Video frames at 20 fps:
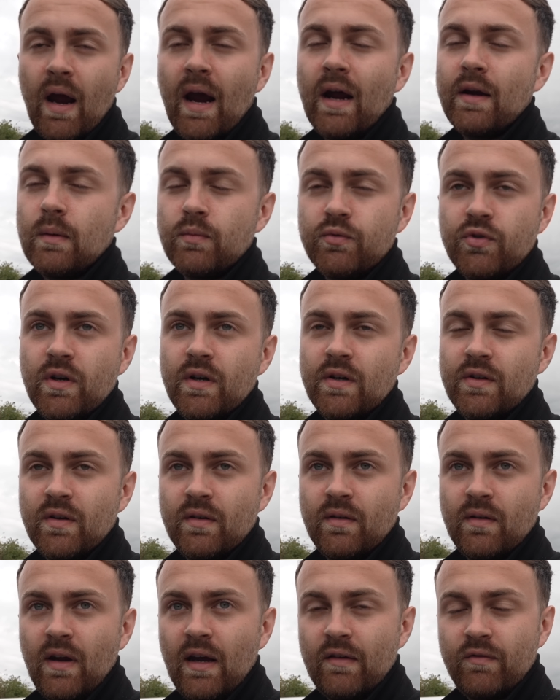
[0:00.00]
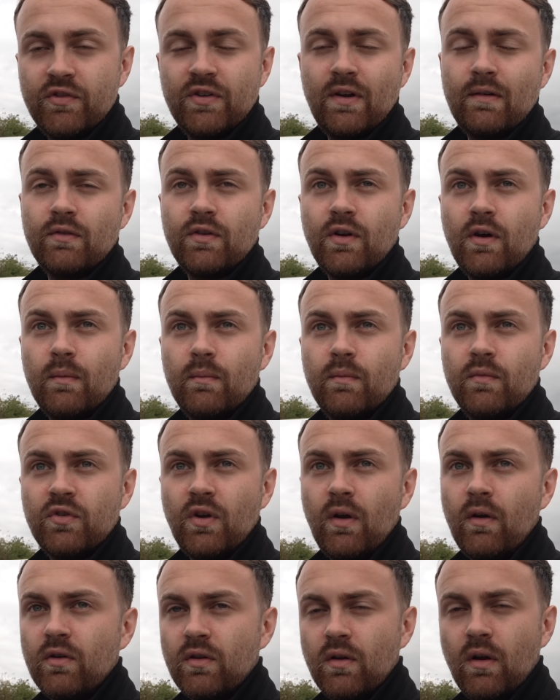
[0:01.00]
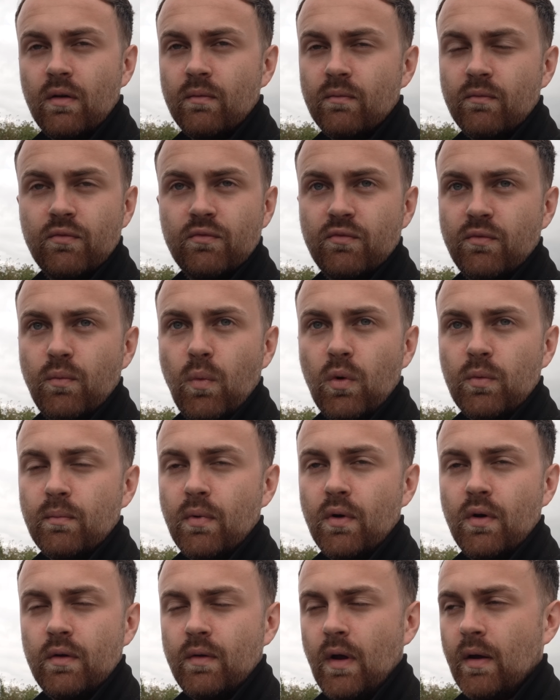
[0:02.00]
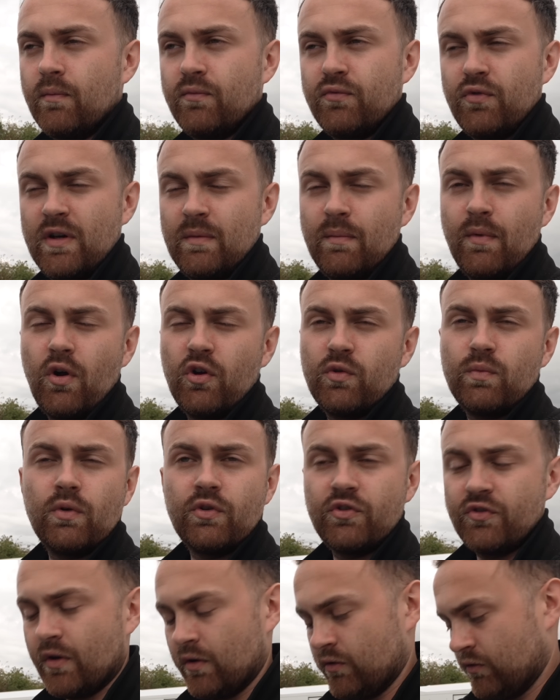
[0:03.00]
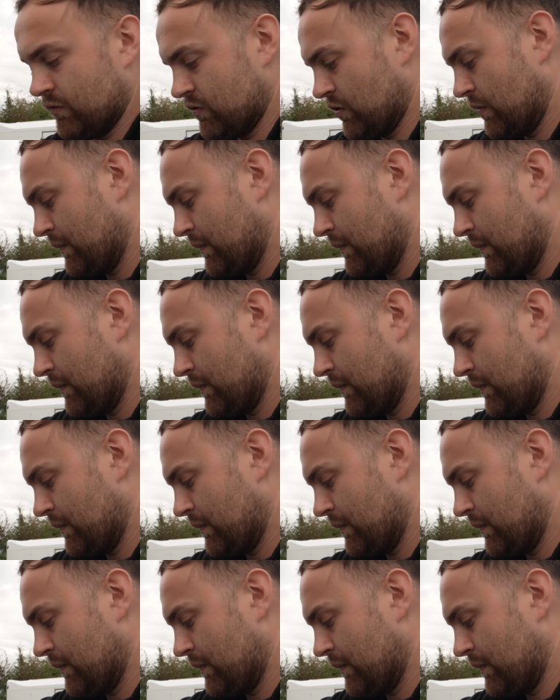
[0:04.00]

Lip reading: and upgrading at the same time. So it's like three birds, one stone job.